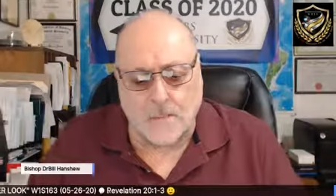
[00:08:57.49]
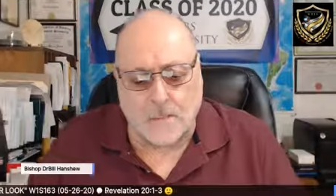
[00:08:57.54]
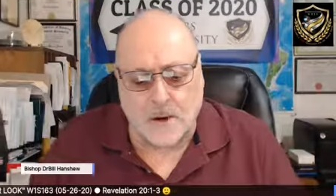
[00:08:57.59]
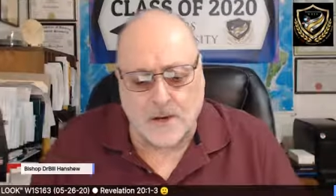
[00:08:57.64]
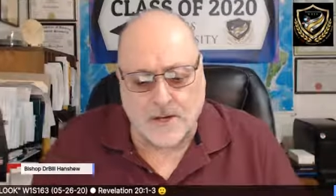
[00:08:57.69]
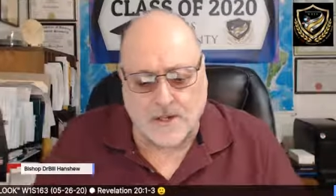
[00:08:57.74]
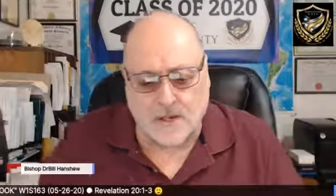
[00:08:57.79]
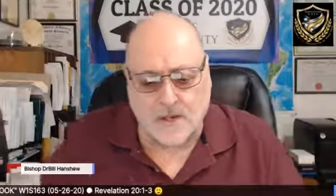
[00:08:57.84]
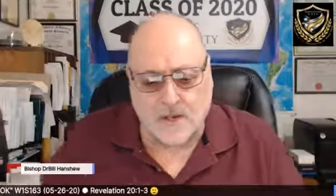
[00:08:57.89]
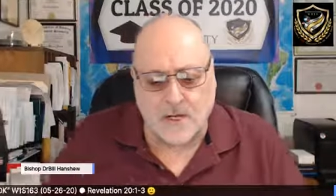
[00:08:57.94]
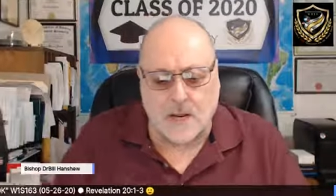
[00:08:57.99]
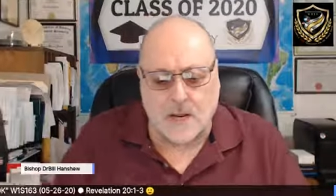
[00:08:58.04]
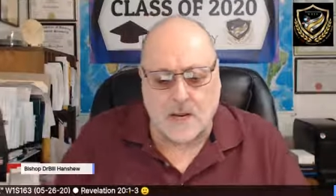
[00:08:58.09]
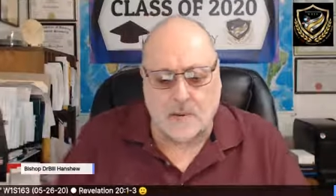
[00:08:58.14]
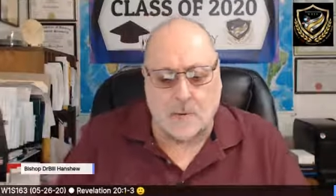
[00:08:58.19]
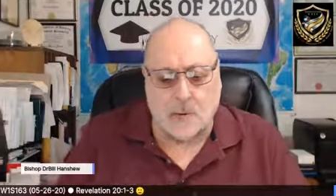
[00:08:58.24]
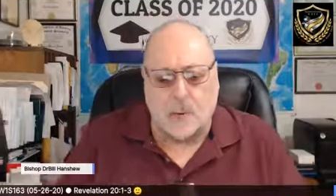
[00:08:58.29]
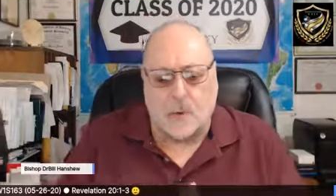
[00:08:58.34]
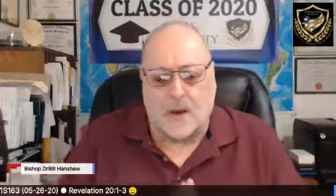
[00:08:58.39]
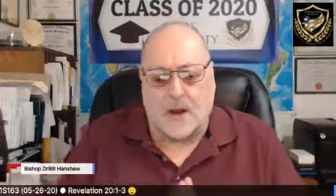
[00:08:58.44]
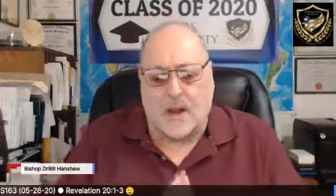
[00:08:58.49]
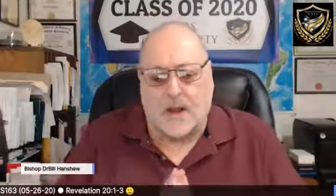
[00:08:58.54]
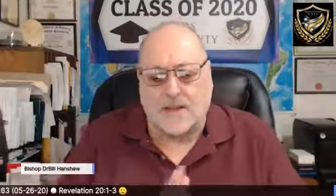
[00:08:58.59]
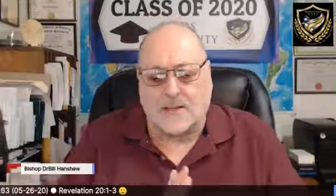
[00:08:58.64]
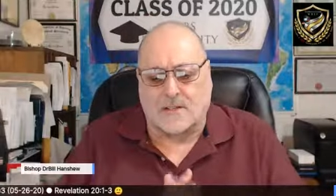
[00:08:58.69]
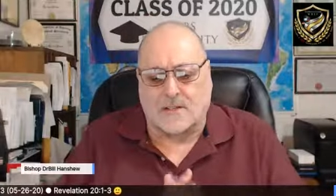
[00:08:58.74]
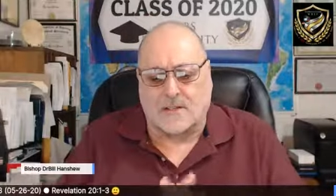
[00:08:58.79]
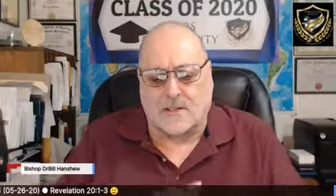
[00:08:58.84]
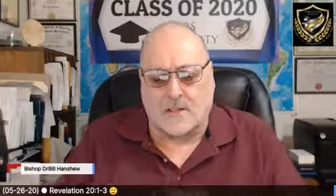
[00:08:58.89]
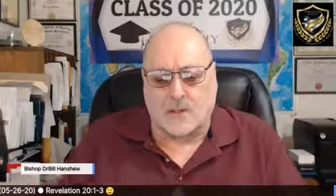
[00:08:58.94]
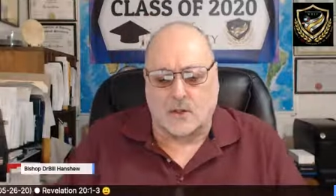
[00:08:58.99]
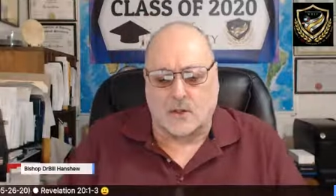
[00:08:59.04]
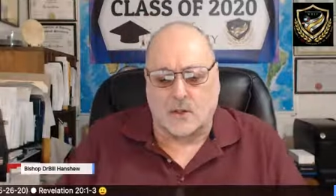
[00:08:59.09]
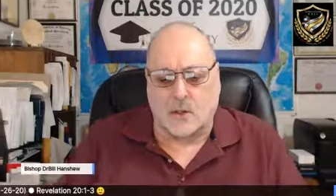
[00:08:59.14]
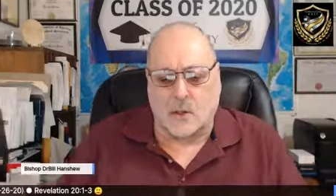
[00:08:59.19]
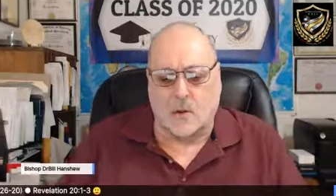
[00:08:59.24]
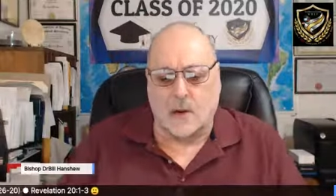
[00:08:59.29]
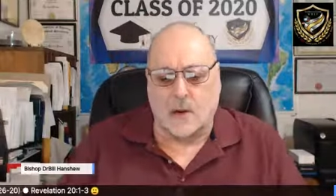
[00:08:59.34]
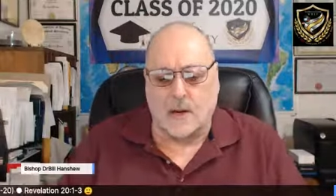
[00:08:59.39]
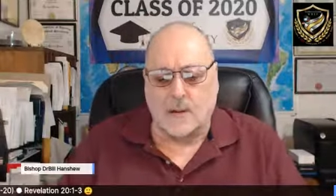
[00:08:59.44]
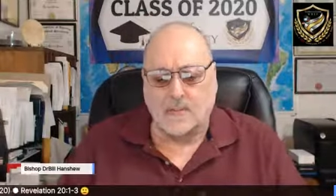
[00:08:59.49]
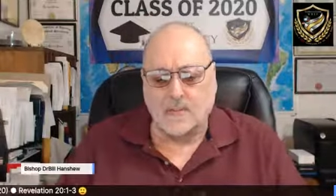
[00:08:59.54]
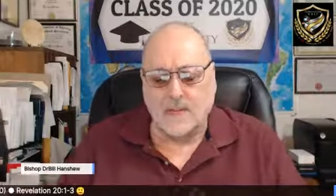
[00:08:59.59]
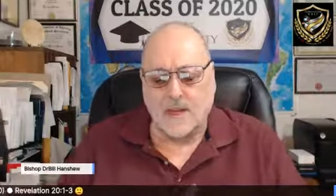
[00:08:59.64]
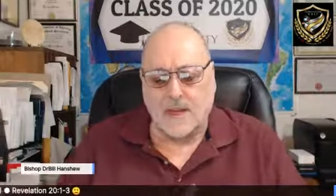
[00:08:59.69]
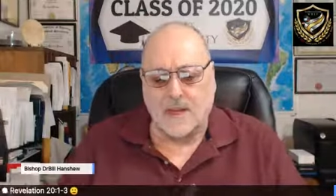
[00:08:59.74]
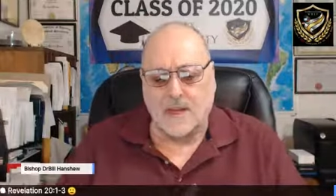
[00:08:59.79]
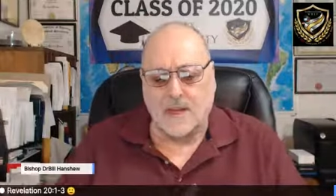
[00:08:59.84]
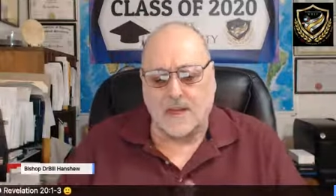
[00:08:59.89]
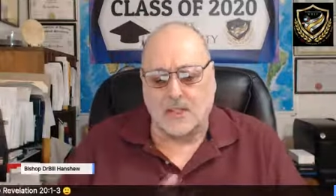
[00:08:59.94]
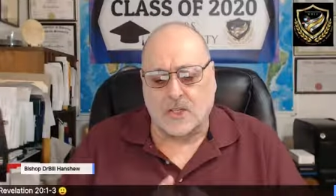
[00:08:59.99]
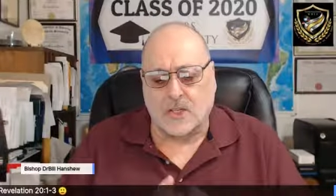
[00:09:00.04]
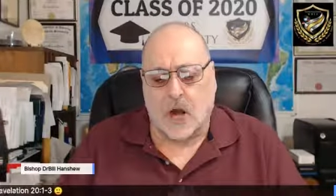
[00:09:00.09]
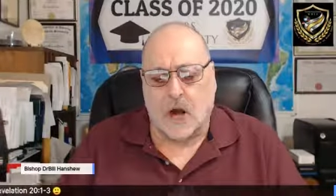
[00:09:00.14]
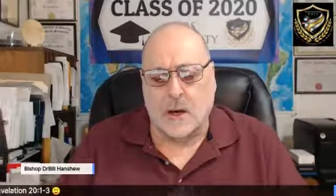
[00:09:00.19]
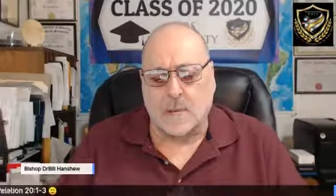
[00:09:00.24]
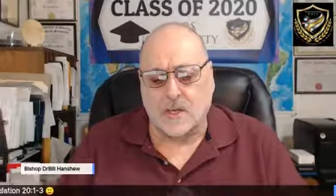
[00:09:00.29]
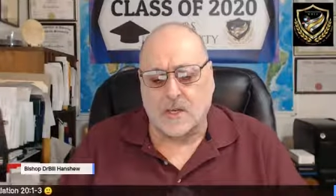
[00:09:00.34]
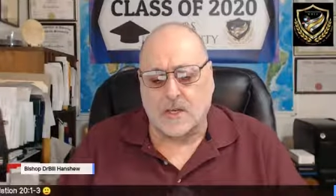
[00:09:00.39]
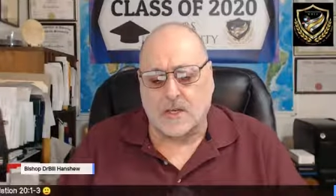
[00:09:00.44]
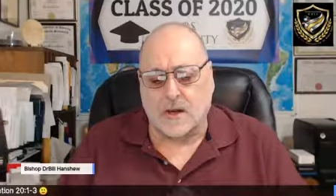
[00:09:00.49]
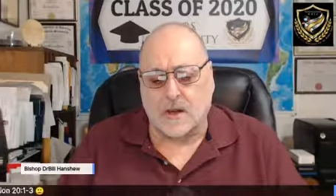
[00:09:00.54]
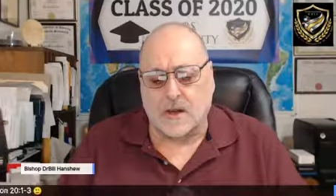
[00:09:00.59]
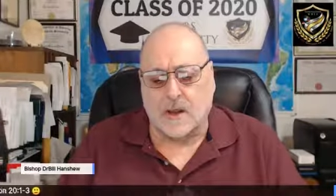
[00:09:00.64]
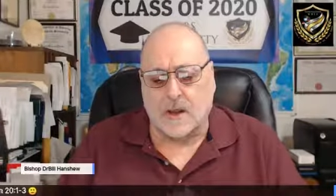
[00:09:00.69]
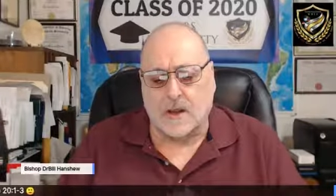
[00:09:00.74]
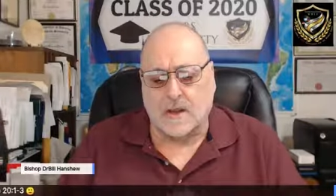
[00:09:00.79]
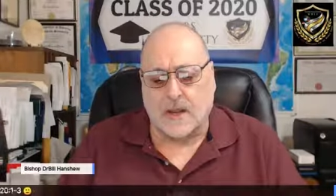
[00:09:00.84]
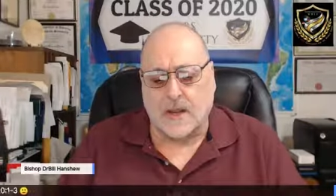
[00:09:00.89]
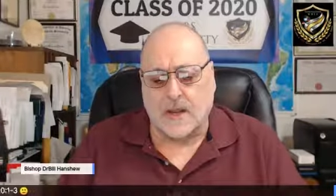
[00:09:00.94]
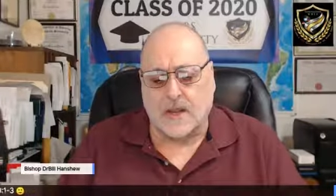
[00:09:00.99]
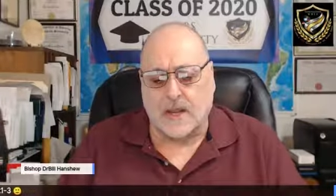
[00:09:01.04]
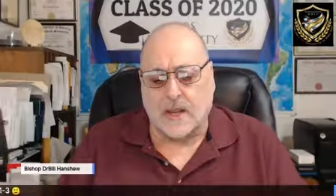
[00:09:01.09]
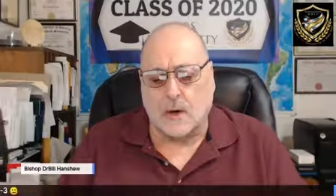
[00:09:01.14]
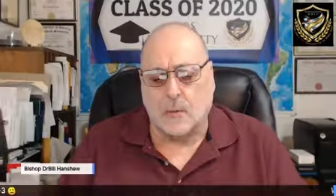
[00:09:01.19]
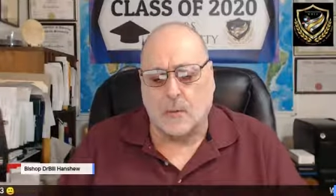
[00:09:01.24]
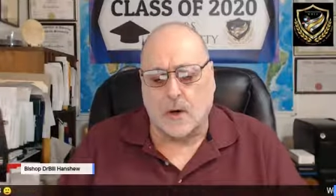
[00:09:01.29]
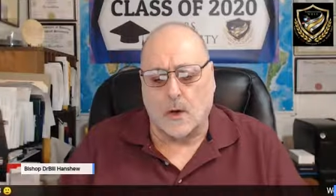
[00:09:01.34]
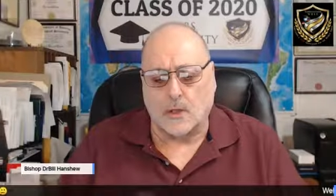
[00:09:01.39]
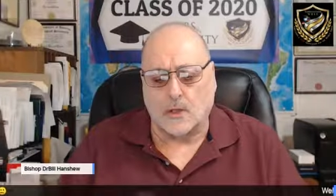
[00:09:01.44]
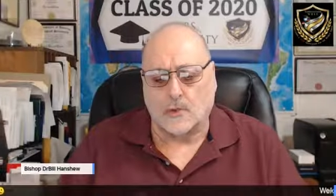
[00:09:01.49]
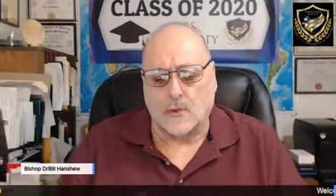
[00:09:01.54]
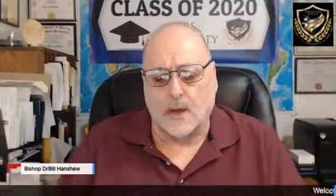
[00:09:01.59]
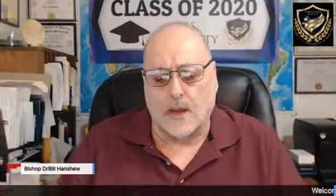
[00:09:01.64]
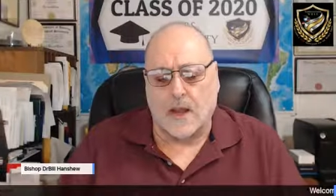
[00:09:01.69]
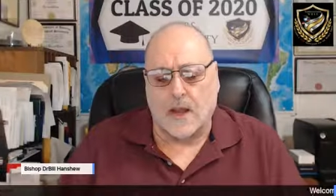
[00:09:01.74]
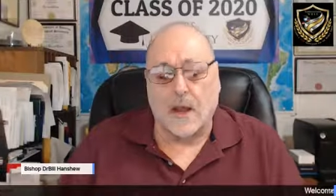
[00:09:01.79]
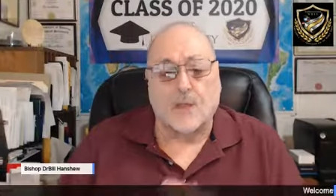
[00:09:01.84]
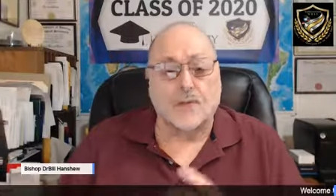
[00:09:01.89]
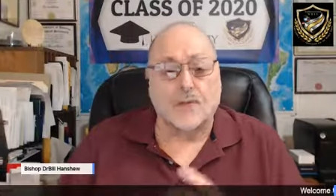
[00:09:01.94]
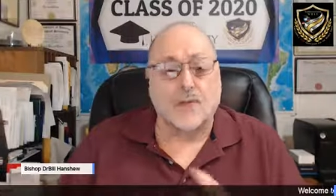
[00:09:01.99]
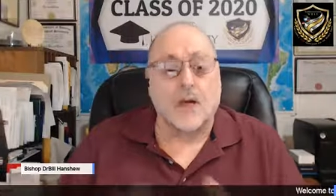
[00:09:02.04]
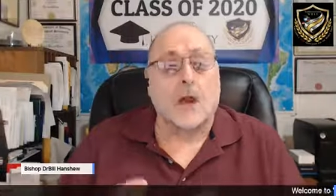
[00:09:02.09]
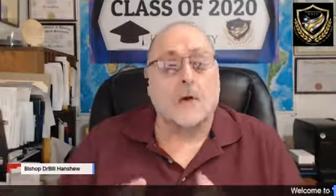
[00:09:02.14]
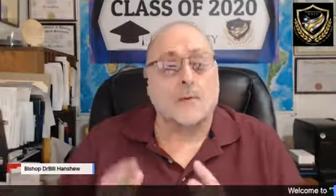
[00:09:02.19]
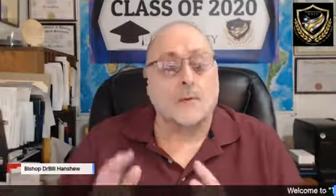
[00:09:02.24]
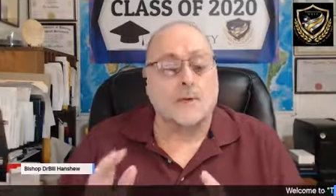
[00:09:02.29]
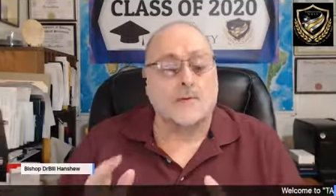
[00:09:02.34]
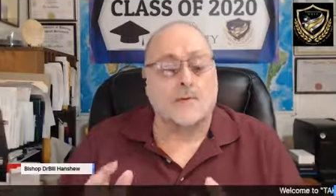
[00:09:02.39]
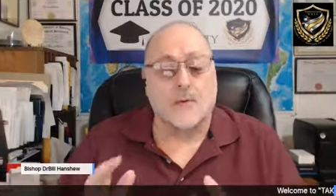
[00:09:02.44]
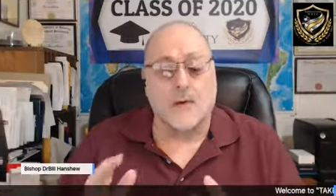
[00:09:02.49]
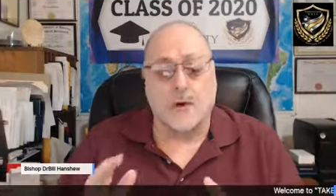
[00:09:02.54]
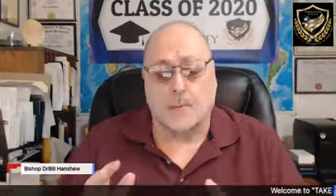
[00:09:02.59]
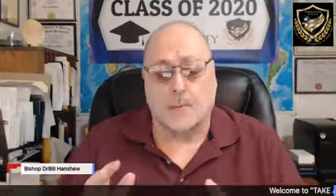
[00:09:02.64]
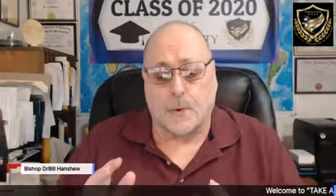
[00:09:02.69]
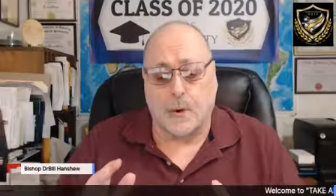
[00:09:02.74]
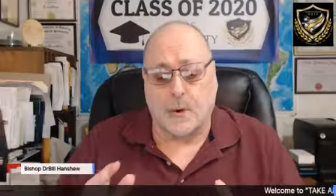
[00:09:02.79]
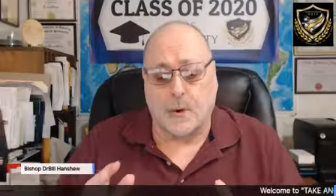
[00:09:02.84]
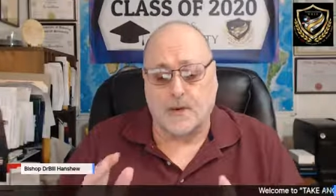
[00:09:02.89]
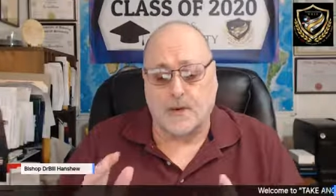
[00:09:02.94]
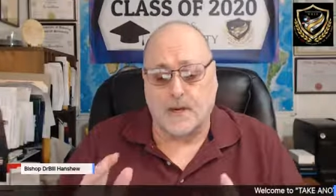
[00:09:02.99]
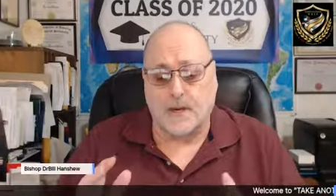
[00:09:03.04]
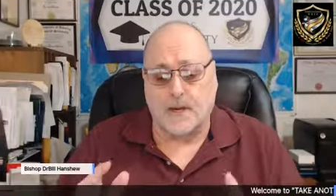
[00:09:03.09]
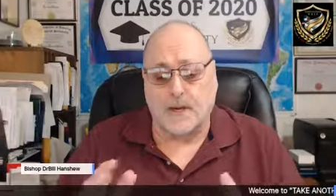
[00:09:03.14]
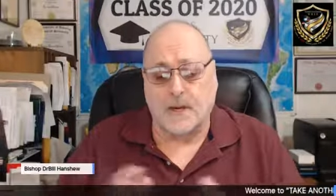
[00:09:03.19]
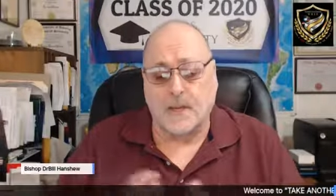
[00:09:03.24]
Preston Eby relates this story in his commentary that he once read, and I thought it was very pertinent.